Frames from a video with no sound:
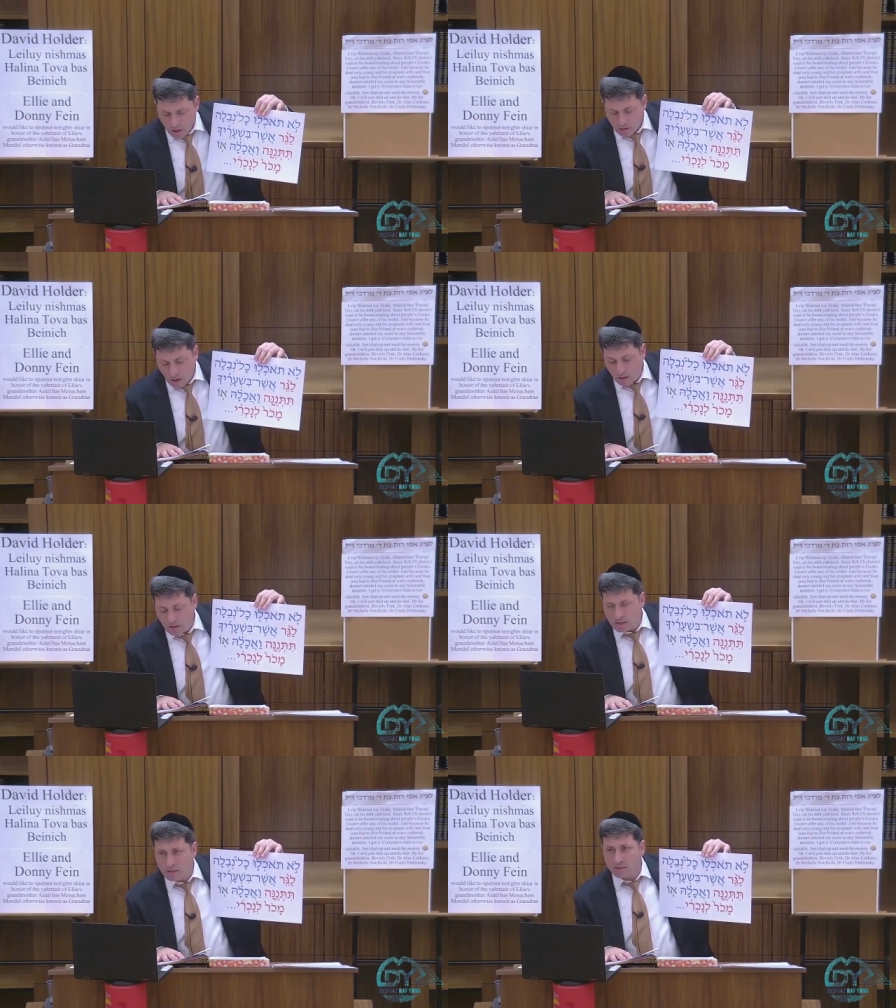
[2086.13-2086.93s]
So
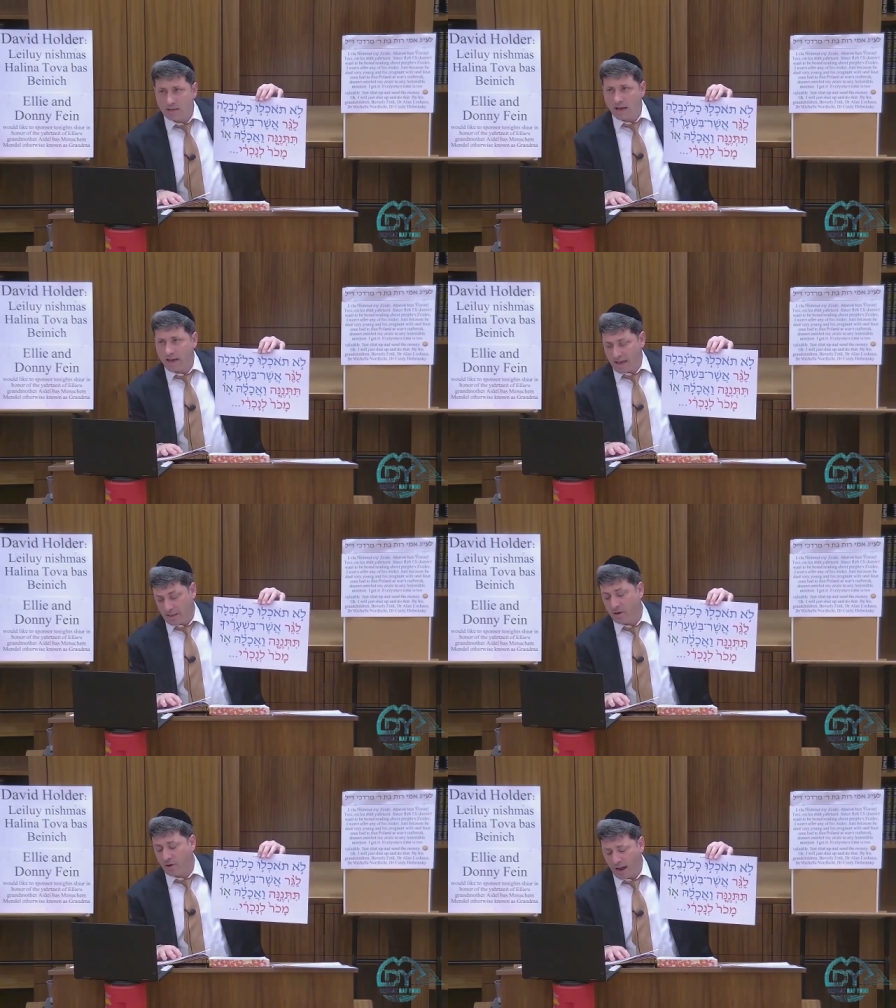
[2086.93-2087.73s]
this is
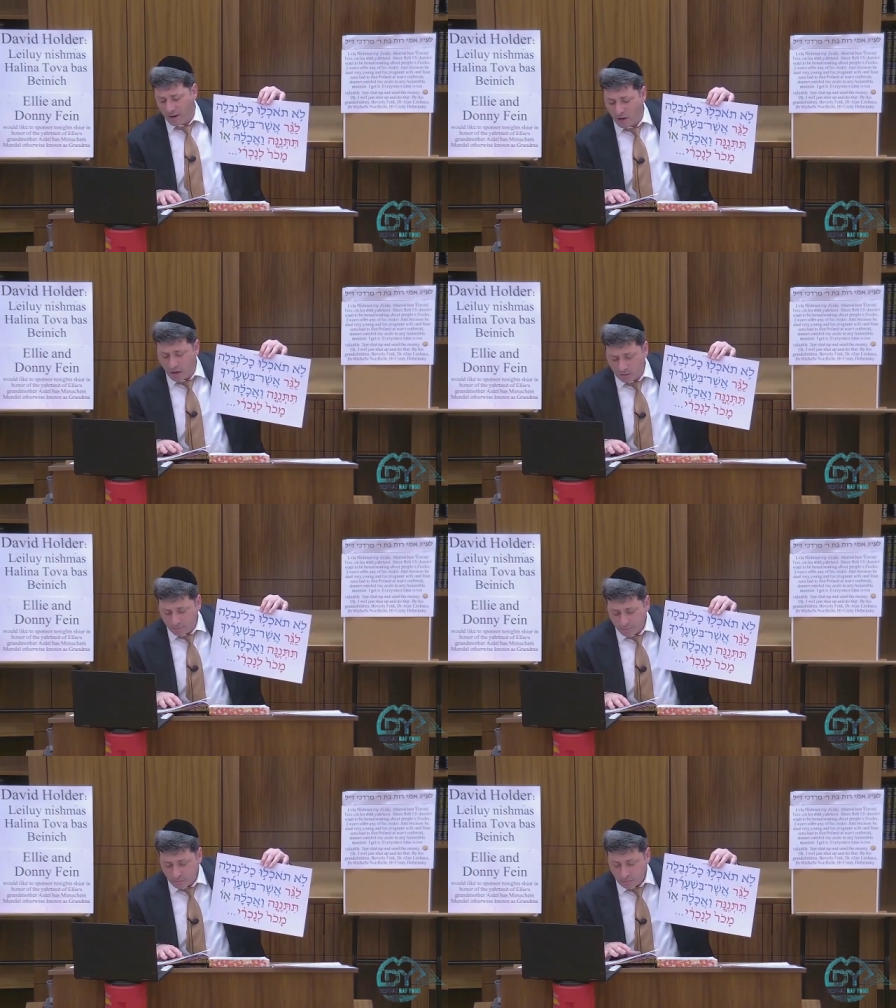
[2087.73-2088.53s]
heter hanah.
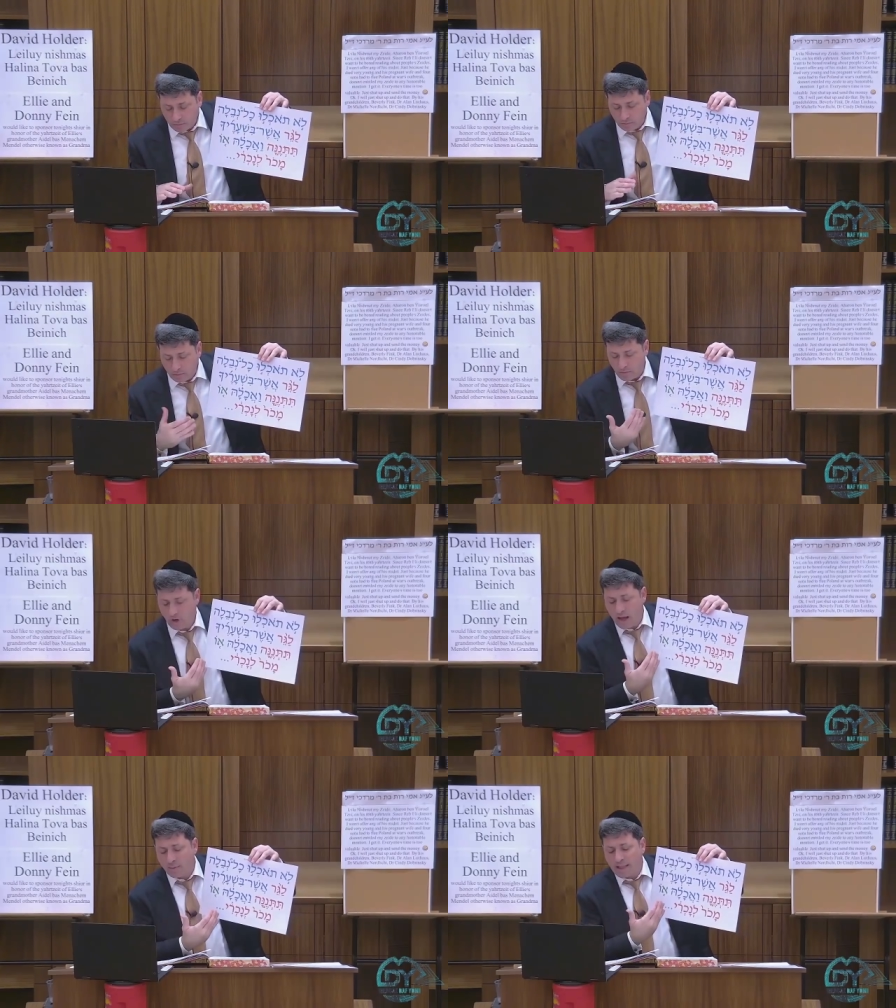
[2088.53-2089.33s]

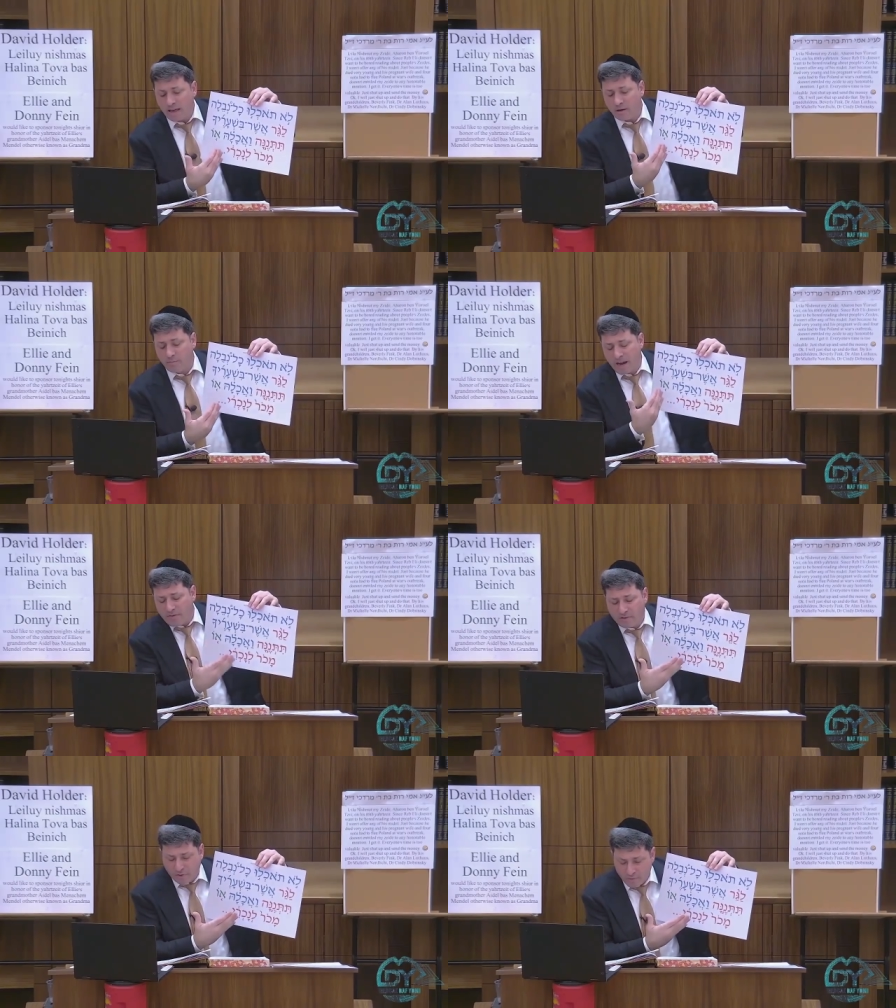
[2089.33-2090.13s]
I'm allowed to
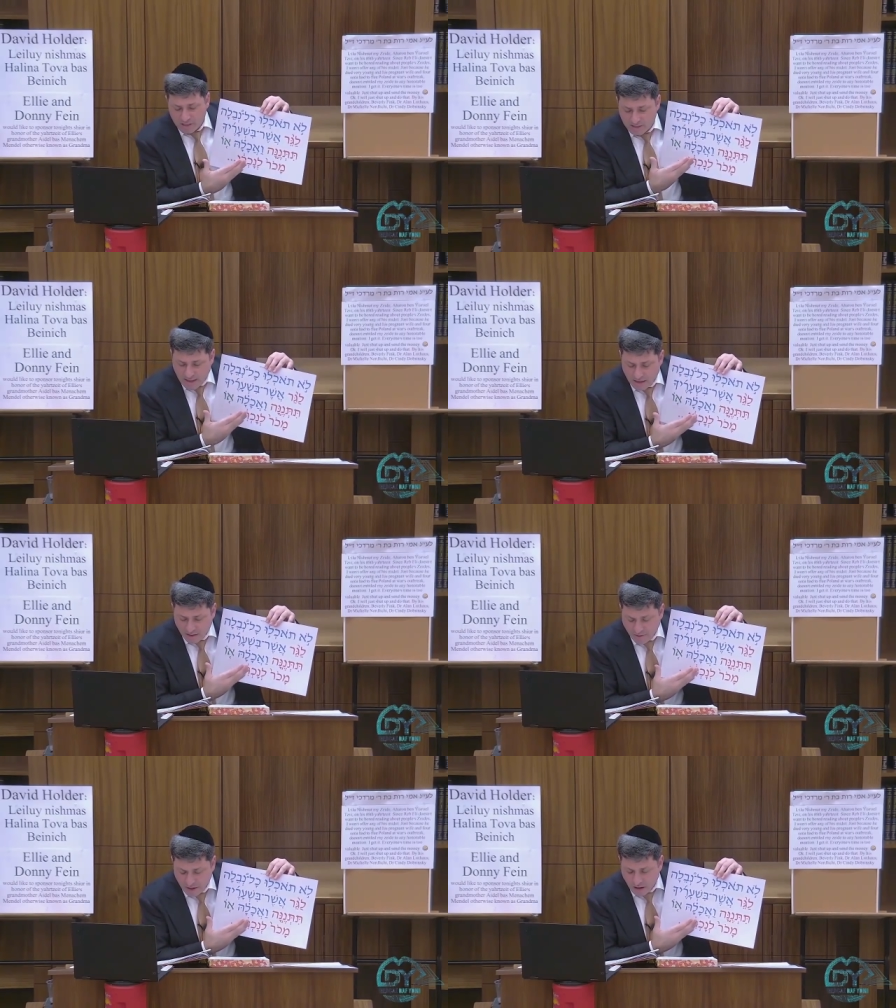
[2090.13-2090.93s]
benefit from this dead
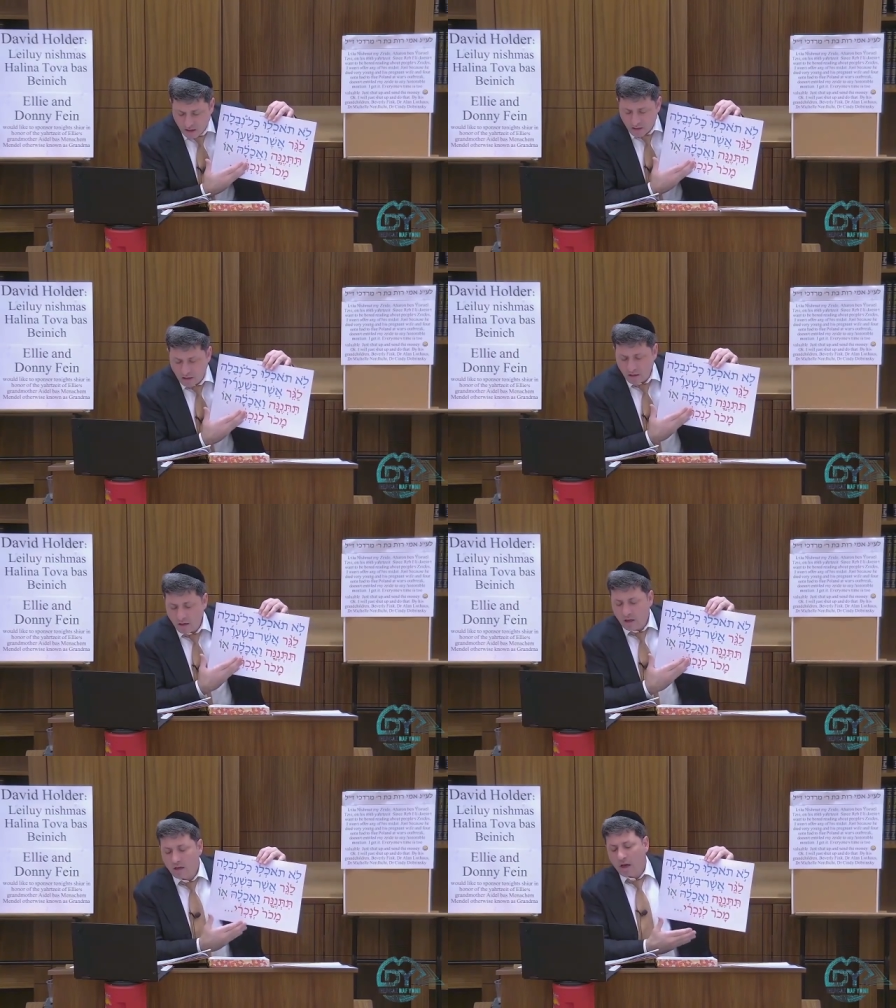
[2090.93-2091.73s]
nevela.
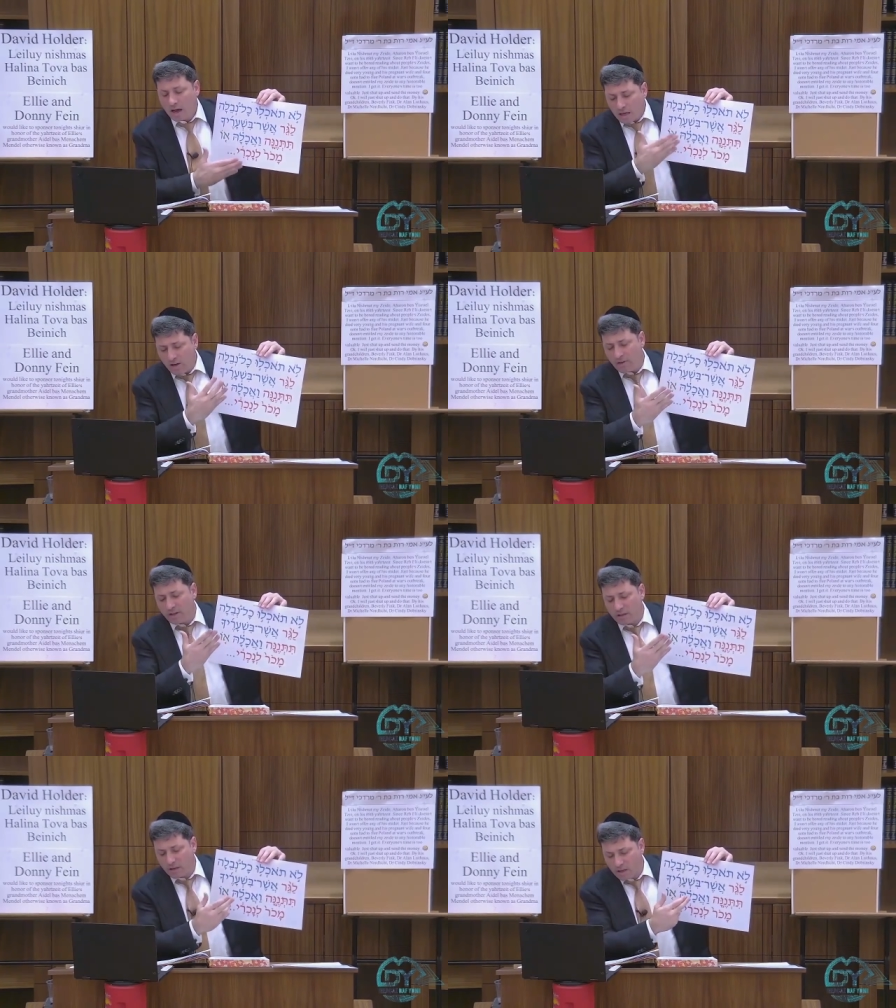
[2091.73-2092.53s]
I give
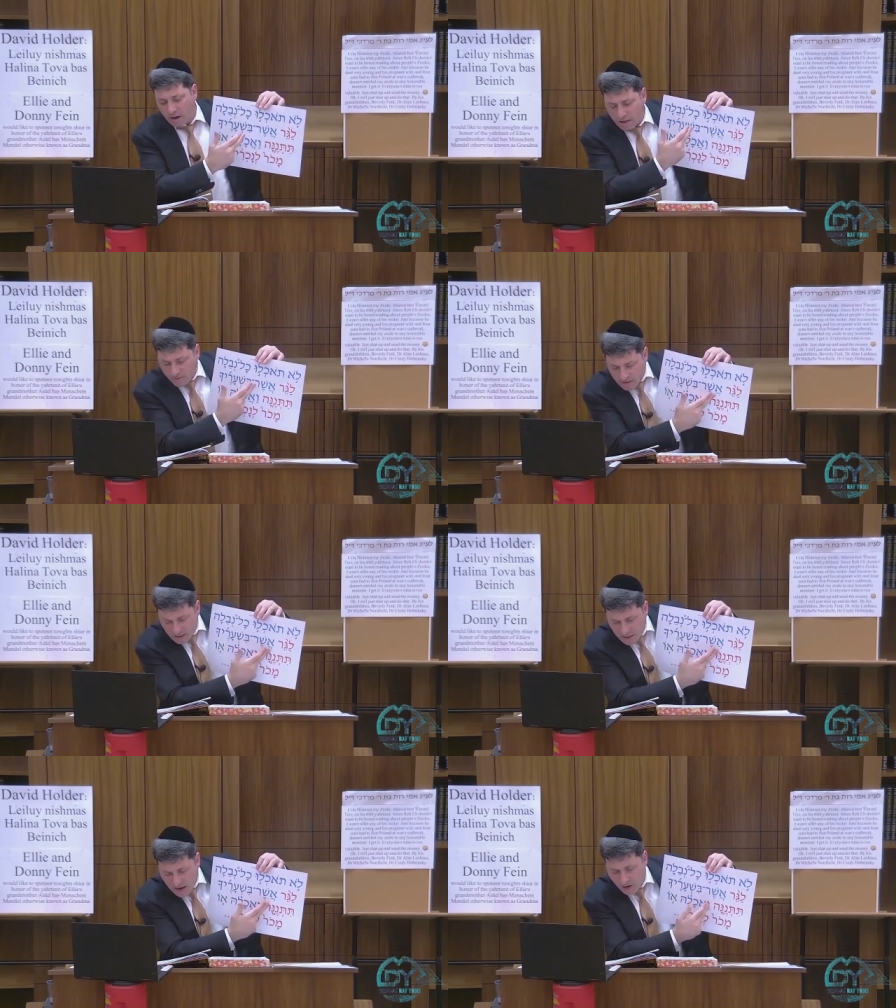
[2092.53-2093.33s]
it, either I give it to
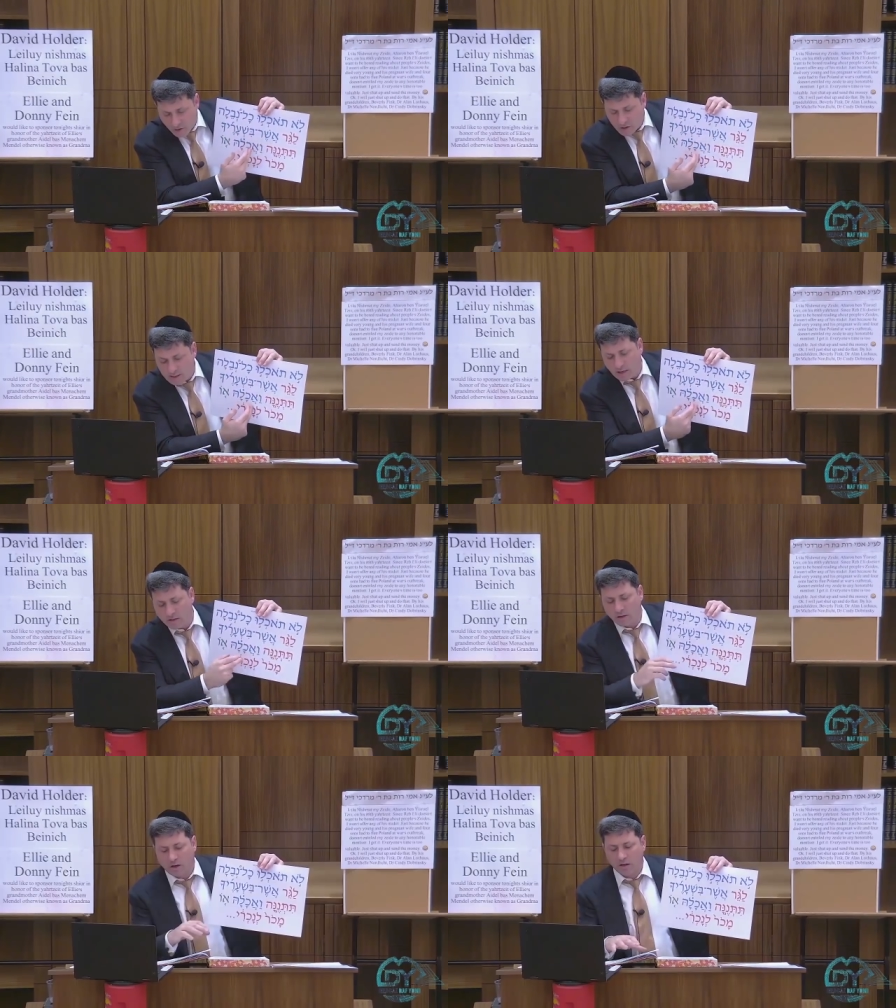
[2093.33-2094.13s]
the ger or sell
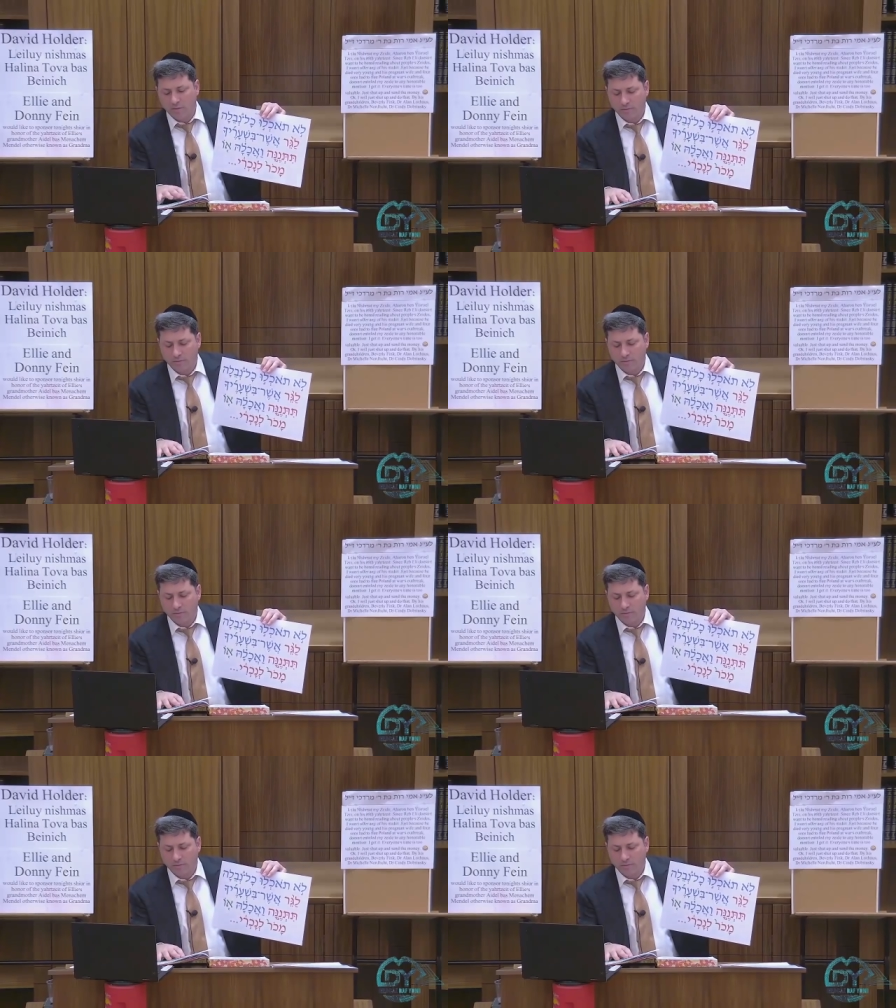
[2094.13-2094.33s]
to a guy.